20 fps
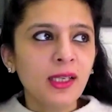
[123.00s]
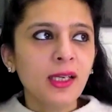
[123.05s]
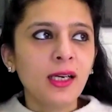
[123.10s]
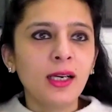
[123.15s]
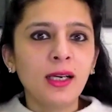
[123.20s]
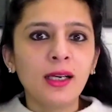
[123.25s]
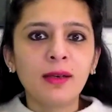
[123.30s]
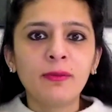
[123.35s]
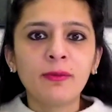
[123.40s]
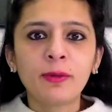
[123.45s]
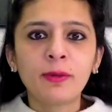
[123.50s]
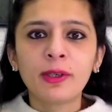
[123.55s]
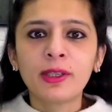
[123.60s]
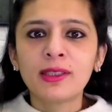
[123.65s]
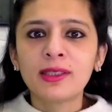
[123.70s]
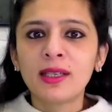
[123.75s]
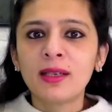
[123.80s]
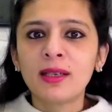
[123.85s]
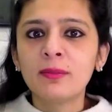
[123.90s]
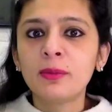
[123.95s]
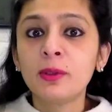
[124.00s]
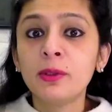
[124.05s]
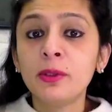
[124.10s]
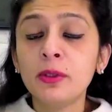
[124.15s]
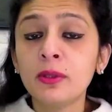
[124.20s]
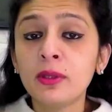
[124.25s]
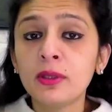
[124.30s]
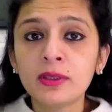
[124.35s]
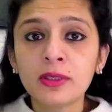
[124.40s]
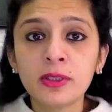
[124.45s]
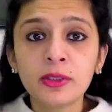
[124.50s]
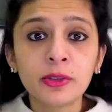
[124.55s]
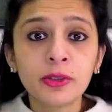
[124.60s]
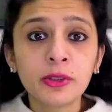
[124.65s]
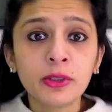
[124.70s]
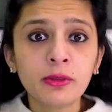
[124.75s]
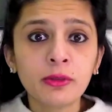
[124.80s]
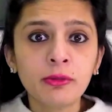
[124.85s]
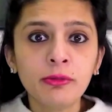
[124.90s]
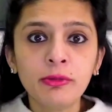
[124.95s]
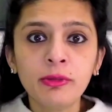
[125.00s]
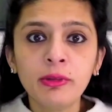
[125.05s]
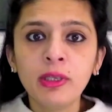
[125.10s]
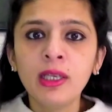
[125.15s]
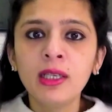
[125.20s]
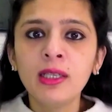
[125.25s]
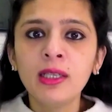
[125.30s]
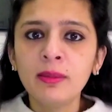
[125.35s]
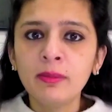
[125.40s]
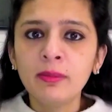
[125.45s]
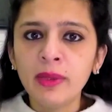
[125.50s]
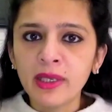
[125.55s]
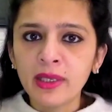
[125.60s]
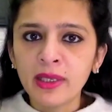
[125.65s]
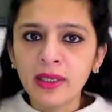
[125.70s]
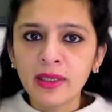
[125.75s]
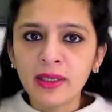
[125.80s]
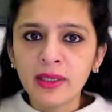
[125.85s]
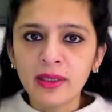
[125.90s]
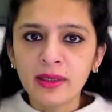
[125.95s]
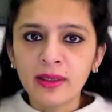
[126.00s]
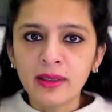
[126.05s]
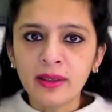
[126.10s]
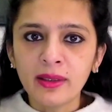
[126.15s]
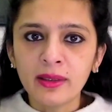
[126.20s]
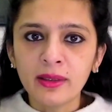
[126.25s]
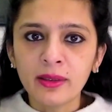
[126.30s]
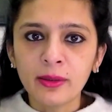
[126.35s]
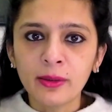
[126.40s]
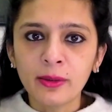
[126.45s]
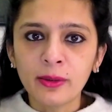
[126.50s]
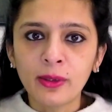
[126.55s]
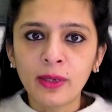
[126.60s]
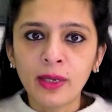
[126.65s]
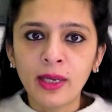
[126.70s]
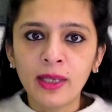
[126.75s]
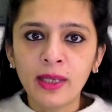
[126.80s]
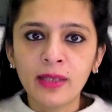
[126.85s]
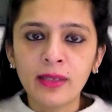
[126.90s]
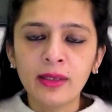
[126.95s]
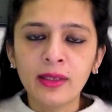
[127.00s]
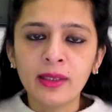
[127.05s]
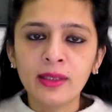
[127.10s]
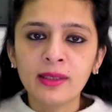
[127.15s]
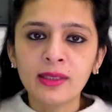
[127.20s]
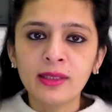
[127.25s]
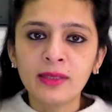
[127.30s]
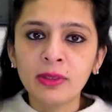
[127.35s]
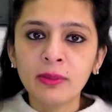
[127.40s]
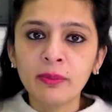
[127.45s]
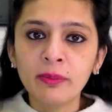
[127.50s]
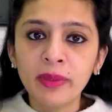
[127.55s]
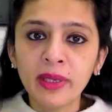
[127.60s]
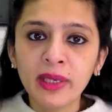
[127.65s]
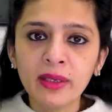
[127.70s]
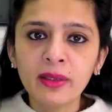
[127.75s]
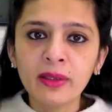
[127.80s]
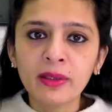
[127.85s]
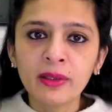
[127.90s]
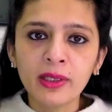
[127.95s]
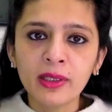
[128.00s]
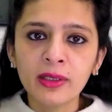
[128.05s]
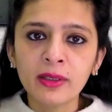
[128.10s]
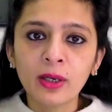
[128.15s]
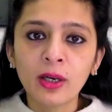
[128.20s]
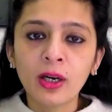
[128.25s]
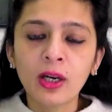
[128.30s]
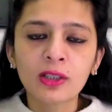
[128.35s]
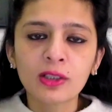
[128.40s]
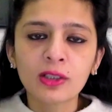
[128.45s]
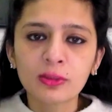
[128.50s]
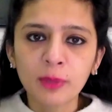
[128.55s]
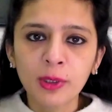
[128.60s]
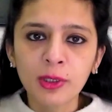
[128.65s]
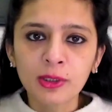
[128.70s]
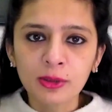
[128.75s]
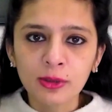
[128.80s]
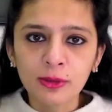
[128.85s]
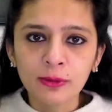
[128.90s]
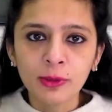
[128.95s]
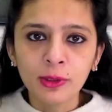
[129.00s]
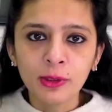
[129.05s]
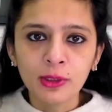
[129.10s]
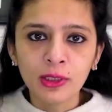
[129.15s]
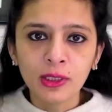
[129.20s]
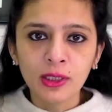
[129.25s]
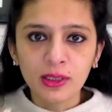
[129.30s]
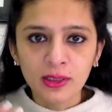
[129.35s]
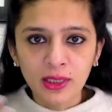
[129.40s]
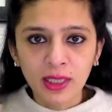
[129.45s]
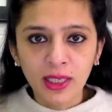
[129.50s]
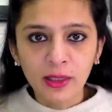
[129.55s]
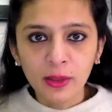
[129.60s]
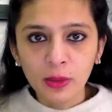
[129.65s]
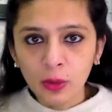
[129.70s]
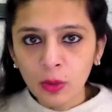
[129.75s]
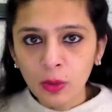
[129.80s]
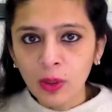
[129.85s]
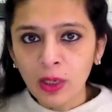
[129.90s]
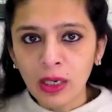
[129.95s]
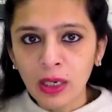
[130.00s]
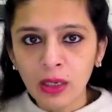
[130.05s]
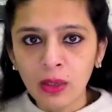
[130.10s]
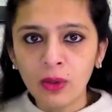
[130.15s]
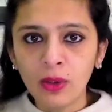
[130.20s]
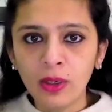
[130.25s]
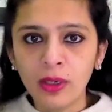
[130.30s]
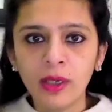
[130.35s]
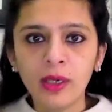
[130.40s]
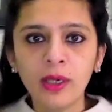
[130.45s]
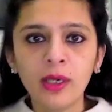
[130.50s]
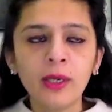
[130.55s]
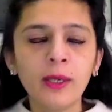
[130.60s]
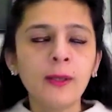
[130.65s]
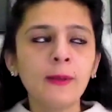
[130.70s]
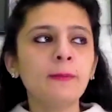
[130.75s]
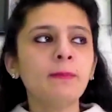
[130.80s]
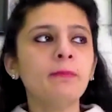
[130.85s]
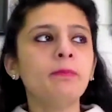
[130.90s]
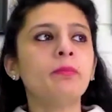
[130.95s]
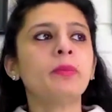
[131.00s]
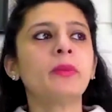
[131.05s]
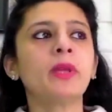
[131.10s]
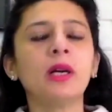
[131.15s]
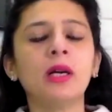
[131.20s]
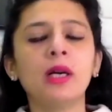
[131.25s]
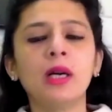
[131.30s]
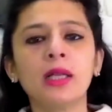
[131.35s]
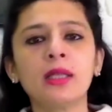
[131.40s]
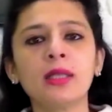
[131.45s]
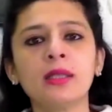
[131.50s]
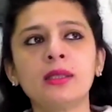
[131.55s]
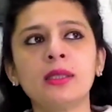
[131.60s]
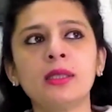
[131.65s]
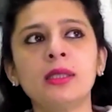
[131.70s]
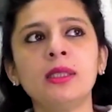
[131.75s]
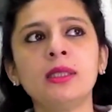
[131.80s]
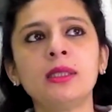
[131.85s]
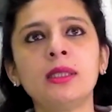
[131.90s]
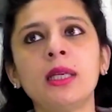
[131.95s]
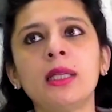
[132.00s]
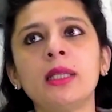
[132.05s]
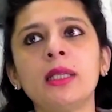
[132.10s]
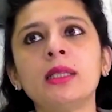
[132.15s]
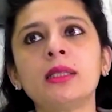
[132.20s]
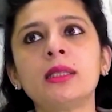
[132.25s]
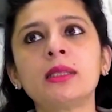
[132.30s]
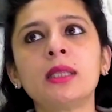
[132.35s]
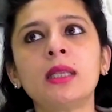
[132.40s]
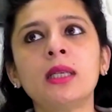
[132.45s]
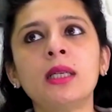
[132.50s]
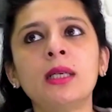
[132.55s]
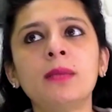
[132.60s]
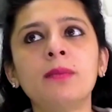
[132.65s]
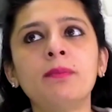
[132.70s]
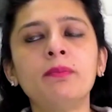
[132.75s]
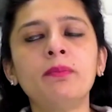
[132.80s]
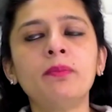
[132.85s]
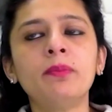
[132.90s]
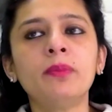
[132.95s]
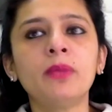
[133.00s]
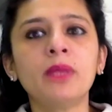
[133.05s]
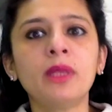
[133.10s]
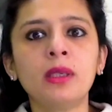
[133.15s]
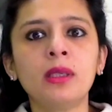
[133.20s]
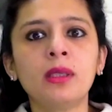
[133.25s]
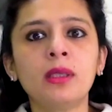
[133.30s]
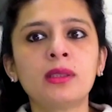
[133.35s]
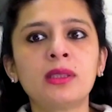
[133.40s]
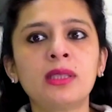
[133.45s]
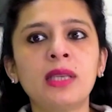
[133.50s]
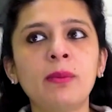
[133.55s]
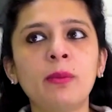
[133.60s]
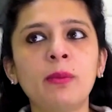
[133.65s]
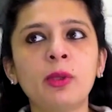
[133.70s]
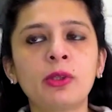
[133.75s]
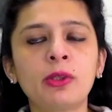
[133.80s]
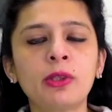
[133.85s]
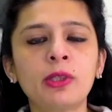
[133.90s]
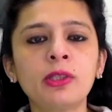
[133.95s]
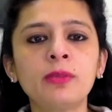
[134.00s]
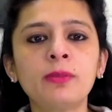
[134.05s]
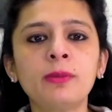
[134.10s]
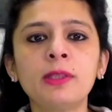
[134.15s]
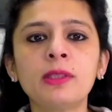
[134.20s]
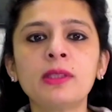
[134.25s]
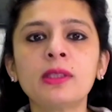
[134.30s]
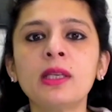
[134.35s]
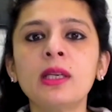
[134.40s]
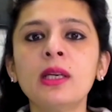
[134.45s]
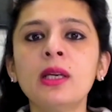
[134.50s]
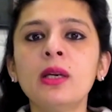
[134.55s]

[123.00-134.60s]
For example, New Year's is really big in India, you know, and it's even bigger in the hot spots of New Year's like Goa or other cities like this. Same with Christmas.